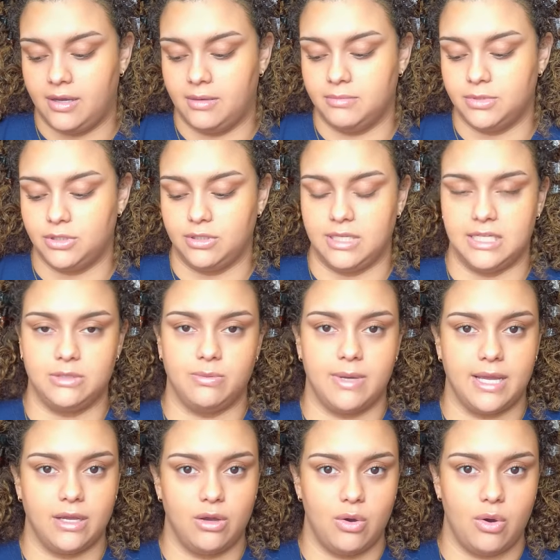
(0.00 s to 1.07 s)
So that's why
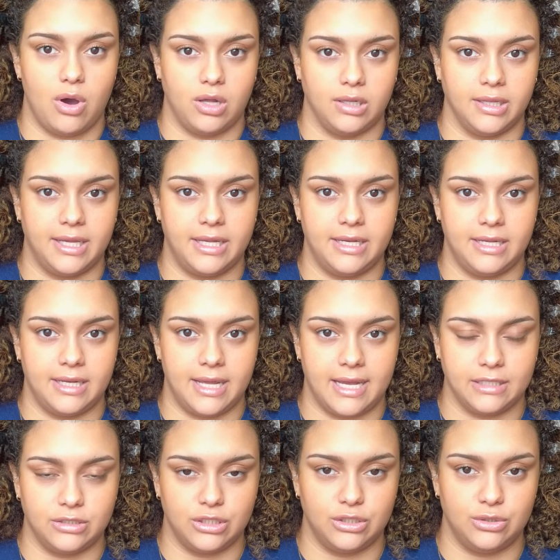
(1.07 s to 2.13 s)
I go all in and I
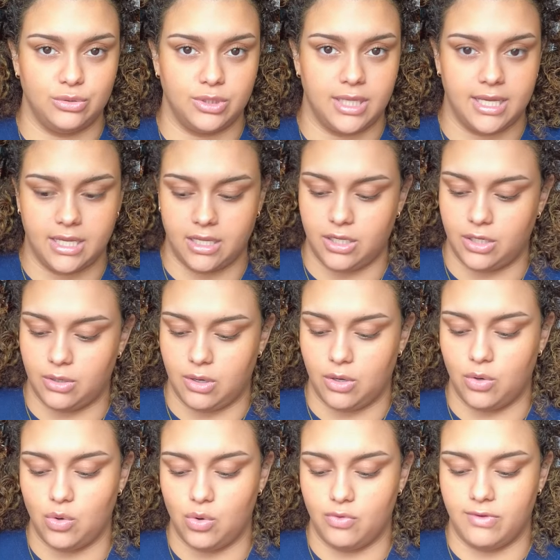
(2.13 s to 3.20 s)
actually do like, you know, a
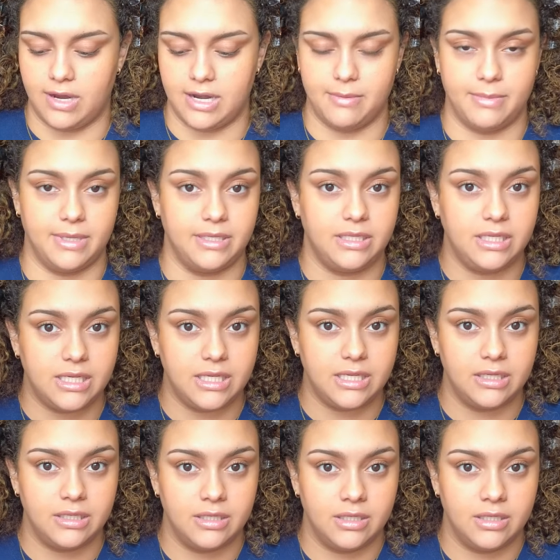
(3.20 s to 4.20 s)
whole vitamin D.